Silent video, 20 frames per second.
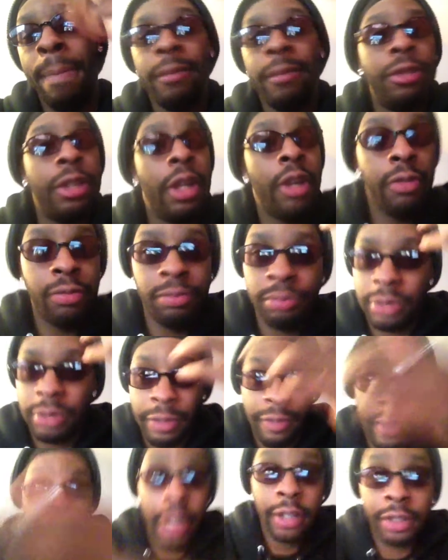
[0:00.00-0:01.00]
So the
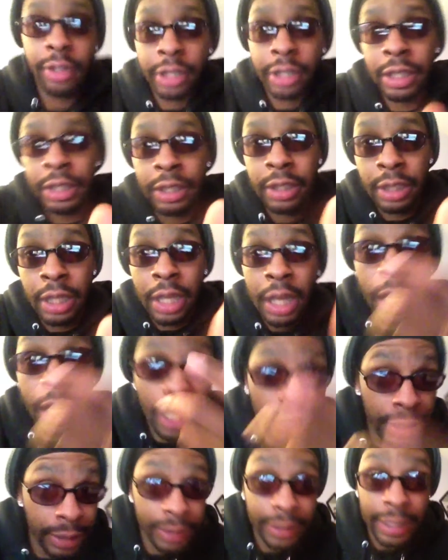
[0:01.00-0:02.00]
fact is, I
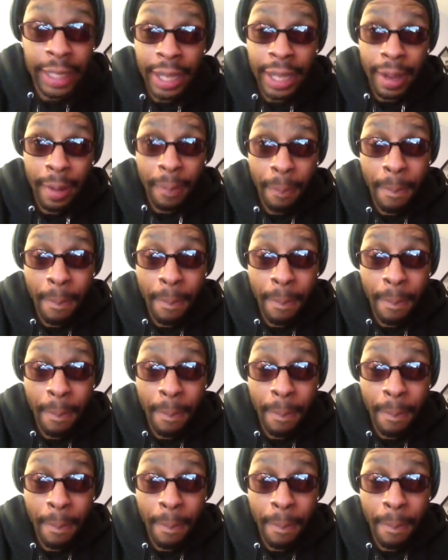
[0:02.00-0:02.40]
understand